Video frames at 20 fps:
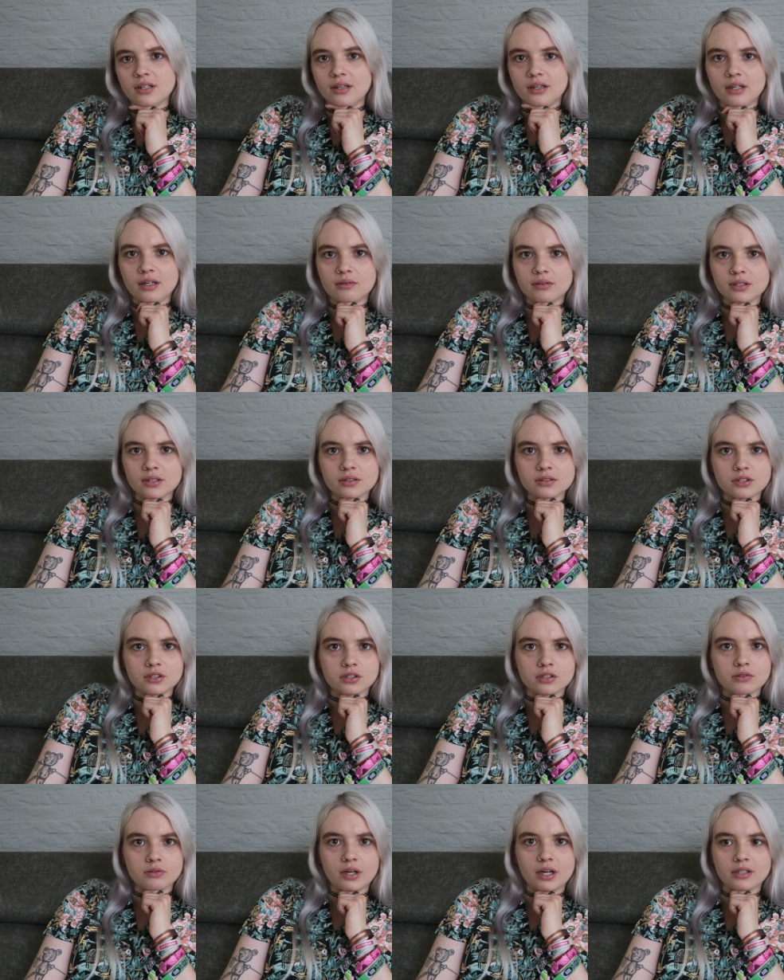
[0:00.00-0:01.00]
They were
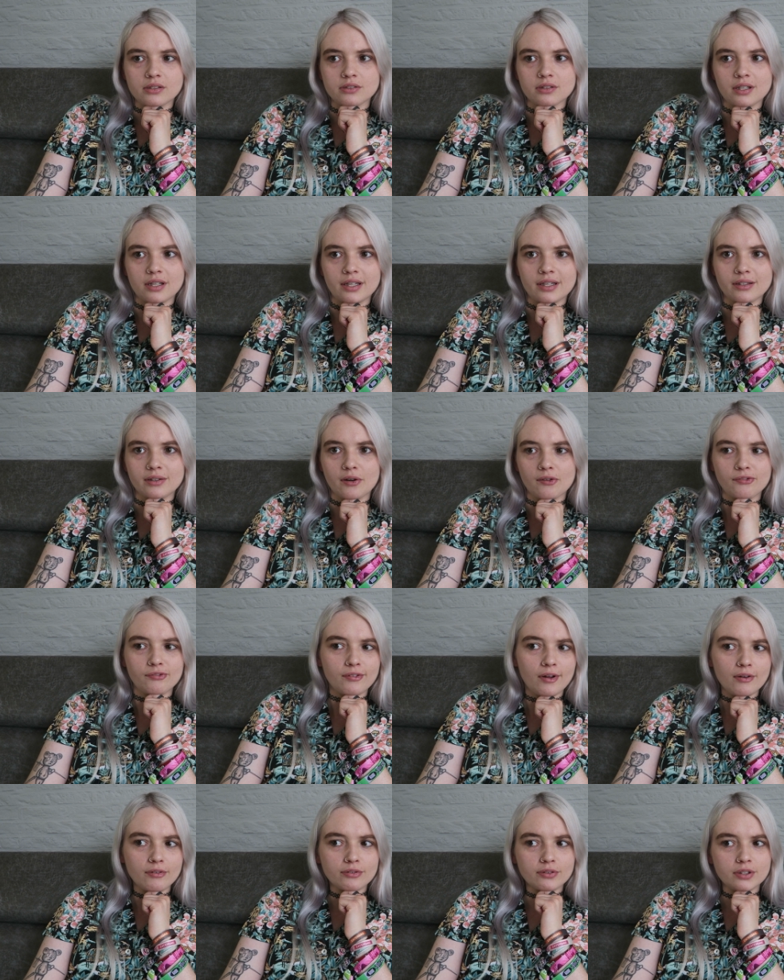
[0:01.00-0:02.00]
just trying to like not
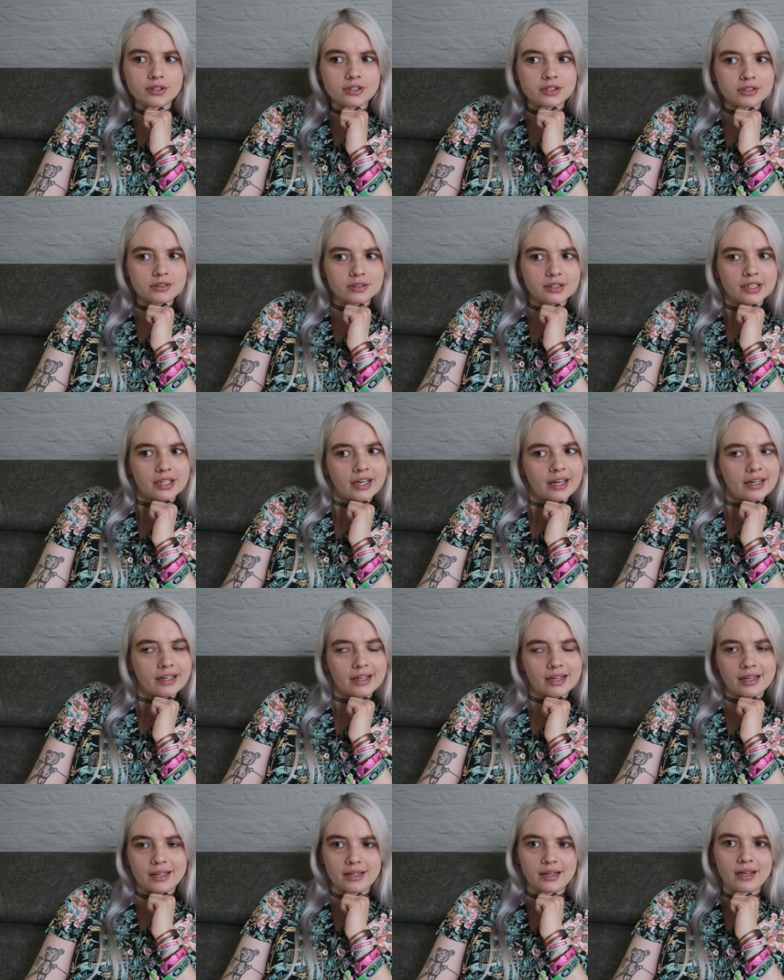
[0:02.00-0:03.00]
fall for each other again,
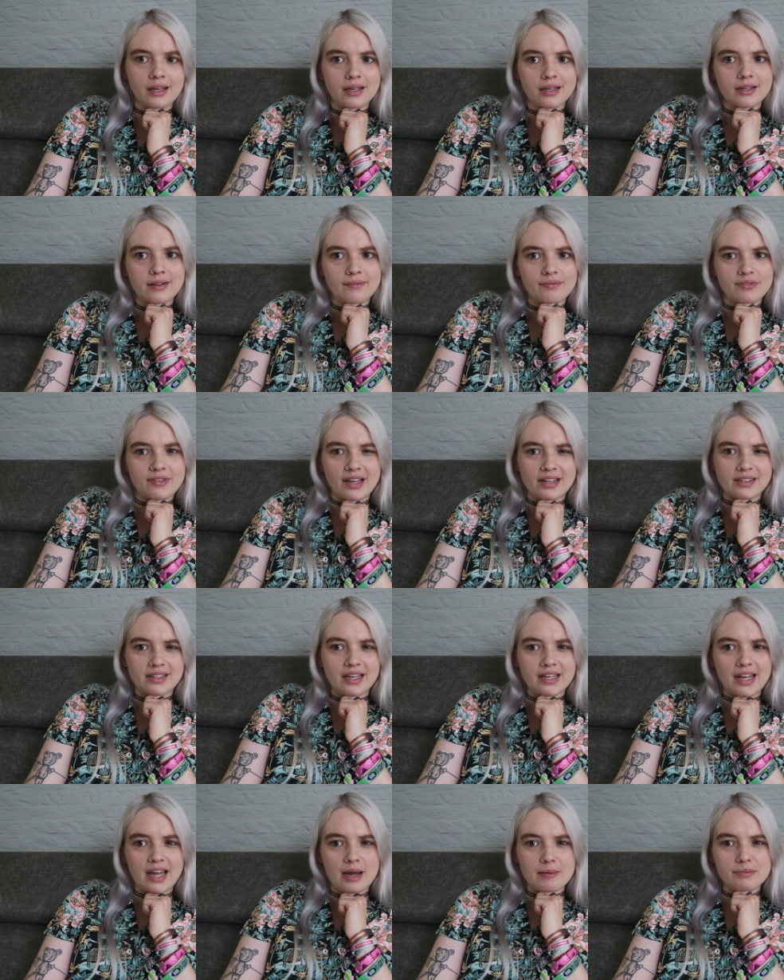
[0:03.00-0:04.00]
and then
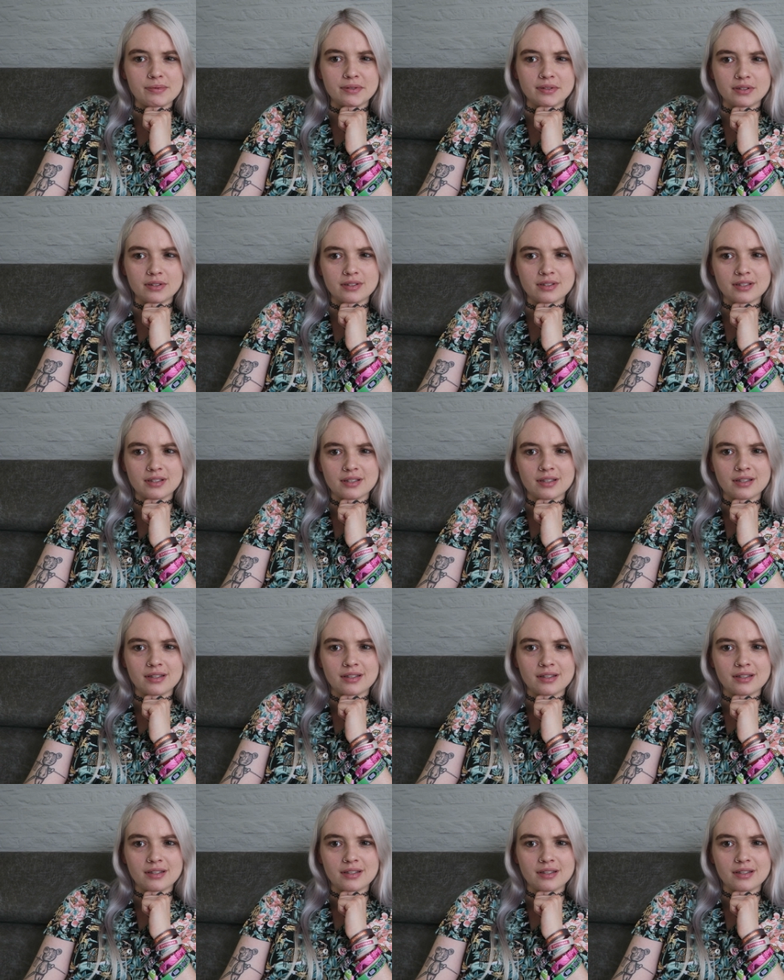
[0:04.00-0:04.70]
that happened,